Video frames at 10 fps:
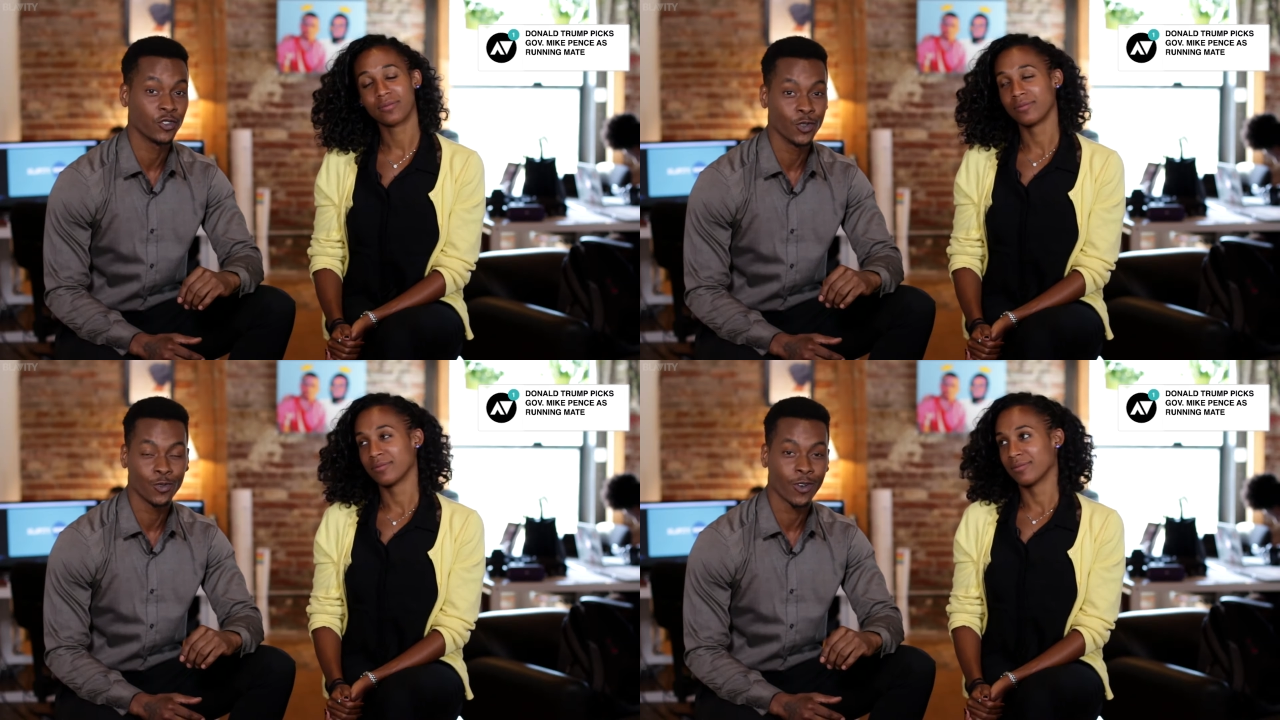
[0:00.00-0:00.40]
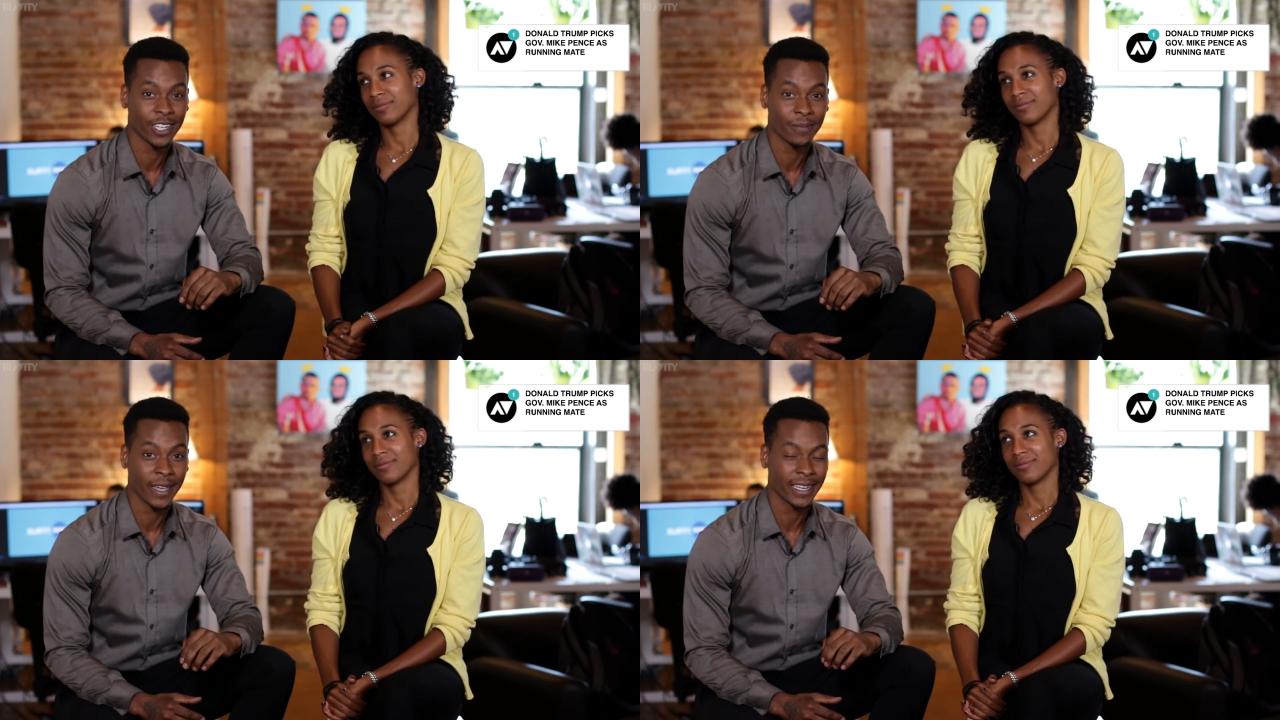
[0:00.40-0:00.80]
Speaker 1: new
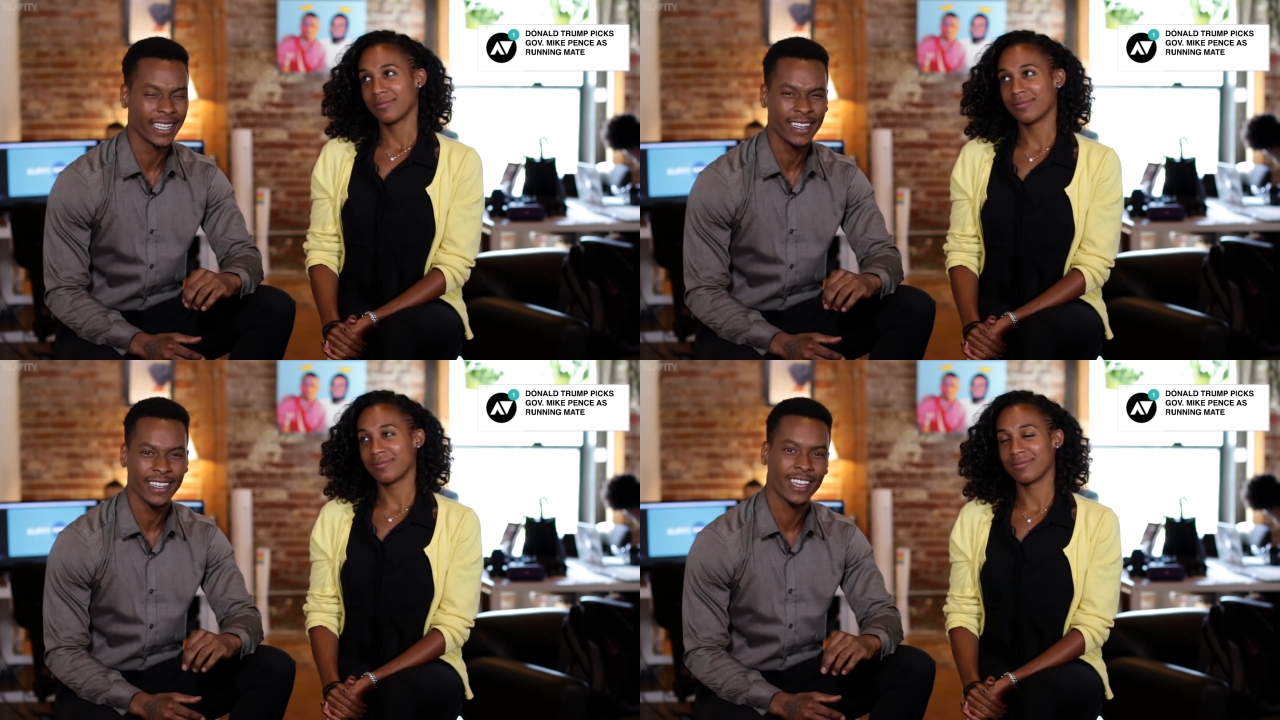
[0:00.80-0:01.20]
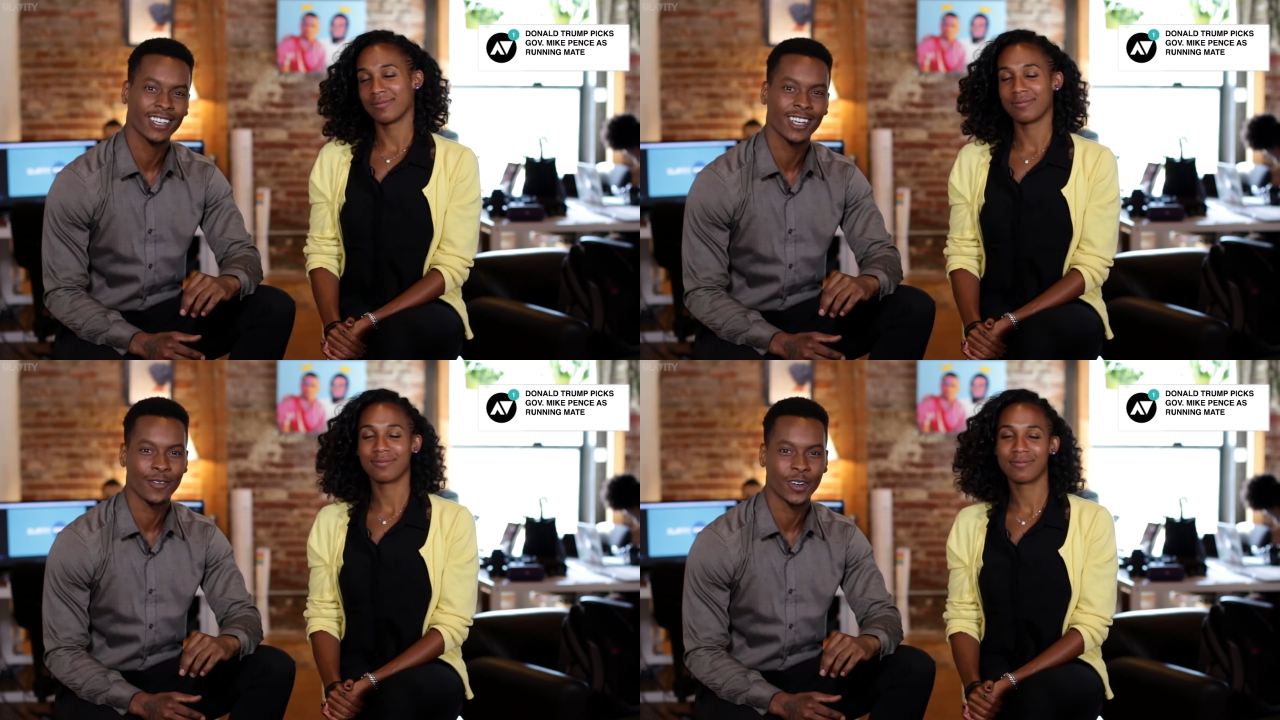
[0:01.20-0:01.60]
running mate, Indiana
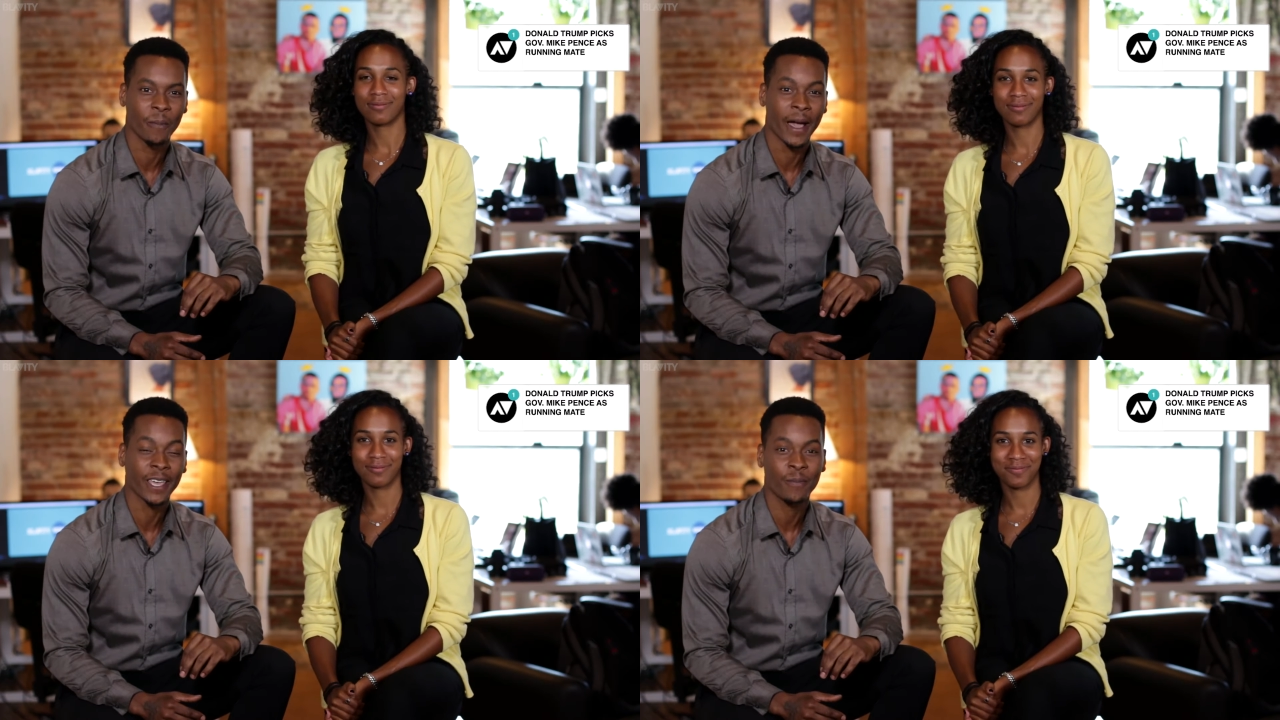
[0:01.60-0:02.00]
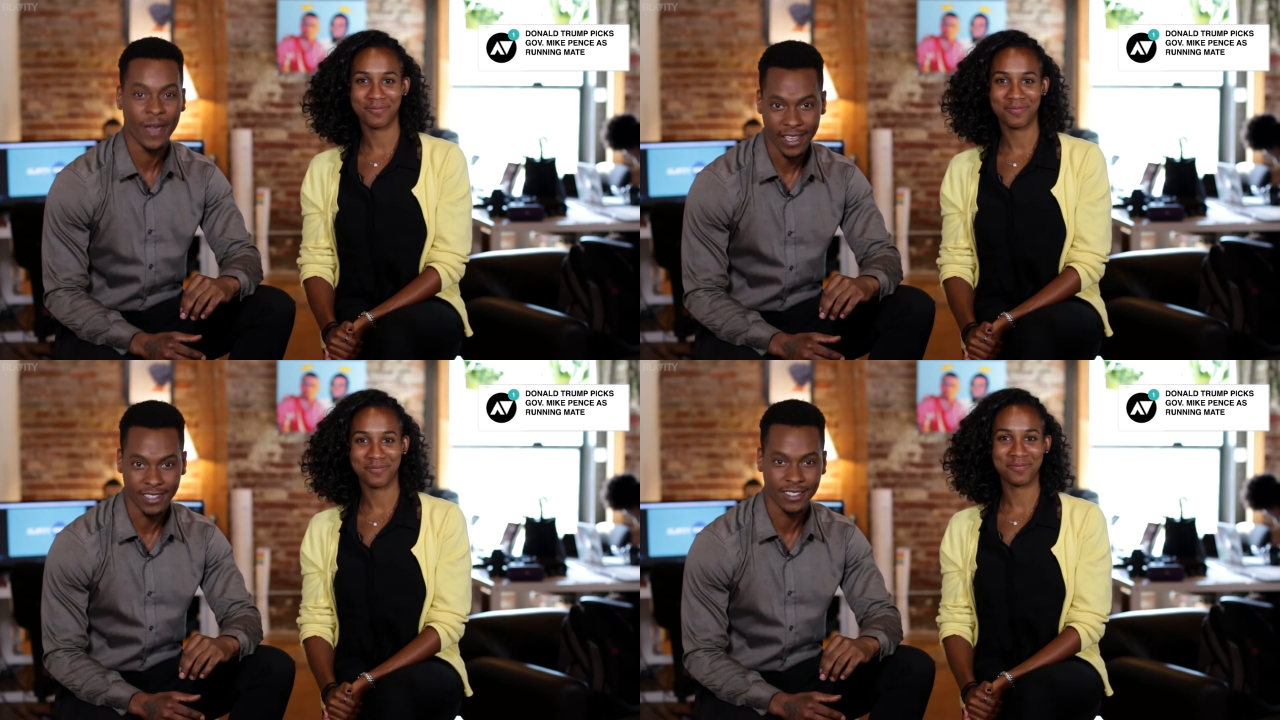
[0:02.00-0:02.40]
Governor Mike
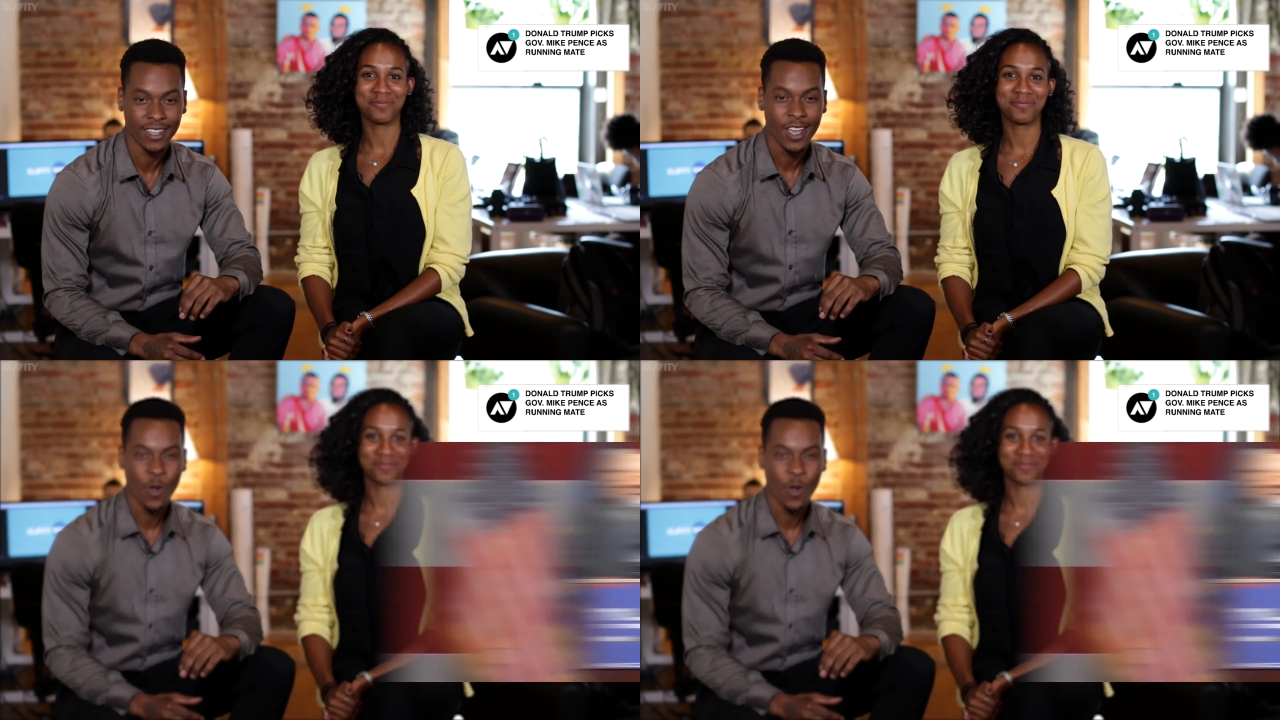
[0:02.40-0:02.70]
Pence,